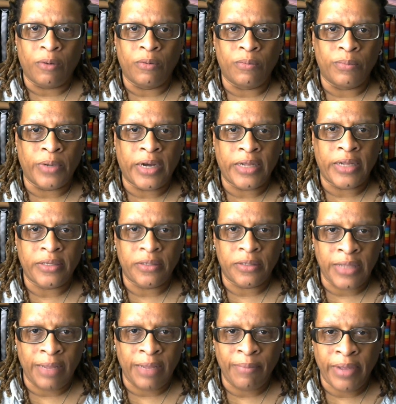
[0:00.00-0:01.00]
But
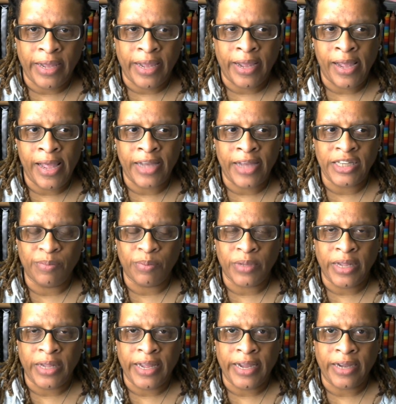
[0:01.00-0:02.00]
let me
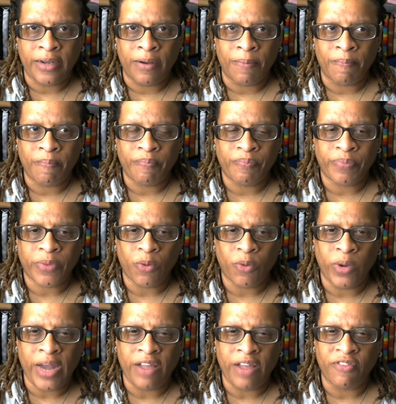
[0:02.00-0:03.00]
explain.
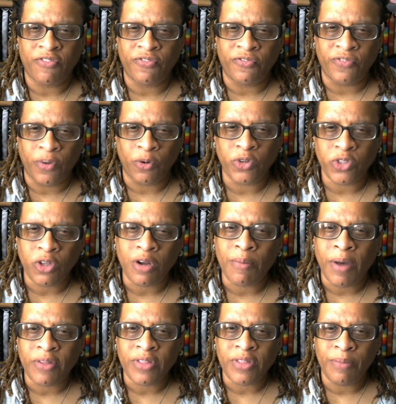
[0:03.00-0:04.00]
When I first thought
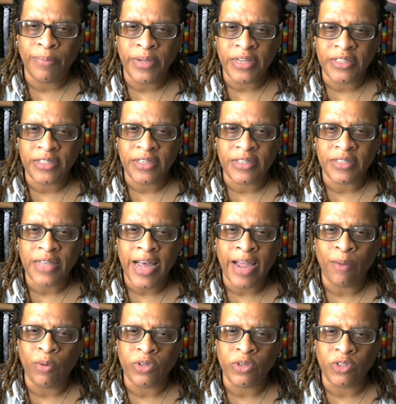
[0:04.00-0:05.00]
about the business,
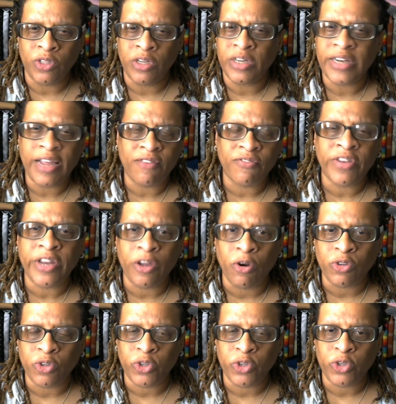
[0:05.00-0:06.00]
I was looking at
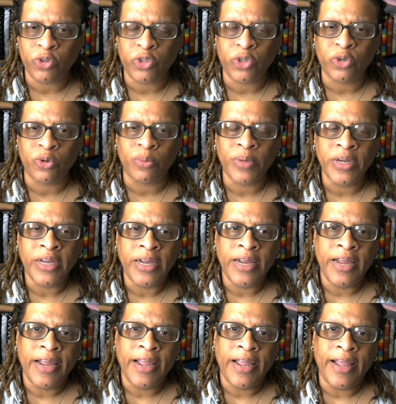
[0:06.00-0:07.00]
videos on YouTube,
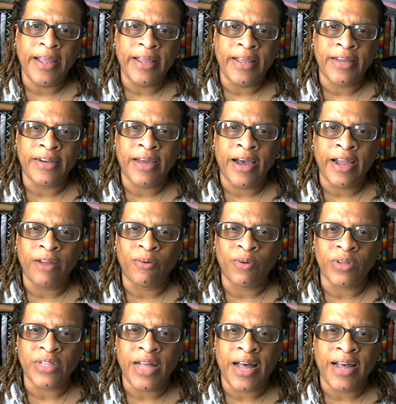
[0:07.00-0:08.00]
and I
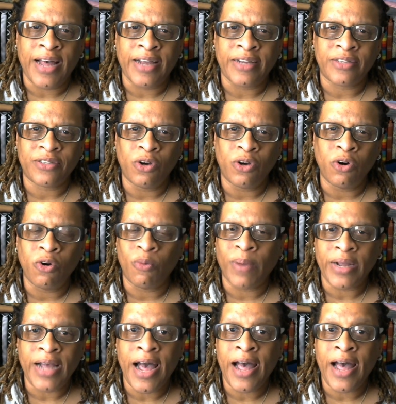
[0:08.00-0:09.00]
realized, oh
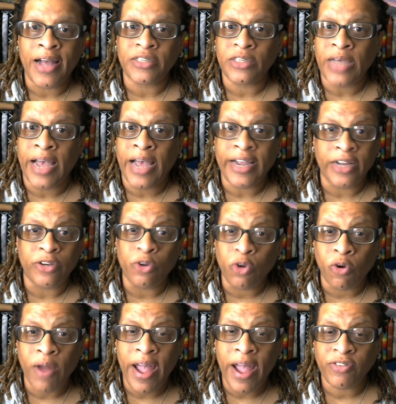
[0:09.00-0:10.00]
my gosh, I could do
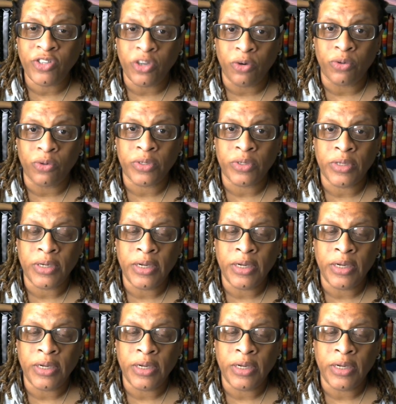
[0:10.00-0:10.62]
craft shows.